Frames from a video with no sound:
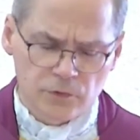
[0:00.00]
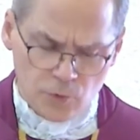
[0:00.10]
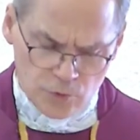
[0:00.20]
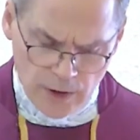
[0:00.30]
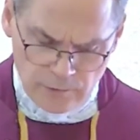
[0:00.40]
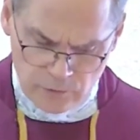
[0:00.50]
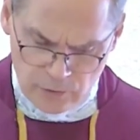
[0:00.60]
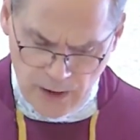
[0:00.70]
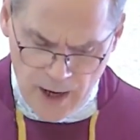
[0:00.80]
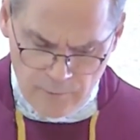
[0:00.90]
So Christ
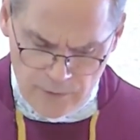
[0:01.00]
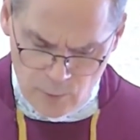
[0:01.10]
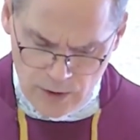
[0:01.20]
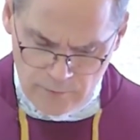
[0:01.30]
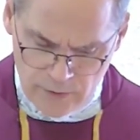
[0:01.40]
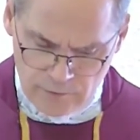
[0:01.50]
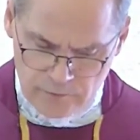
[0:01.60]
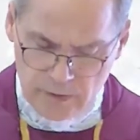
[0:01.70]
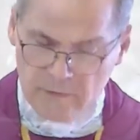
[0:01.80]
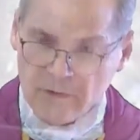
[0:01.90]
took every one of our
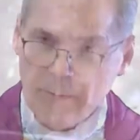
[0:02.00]
sins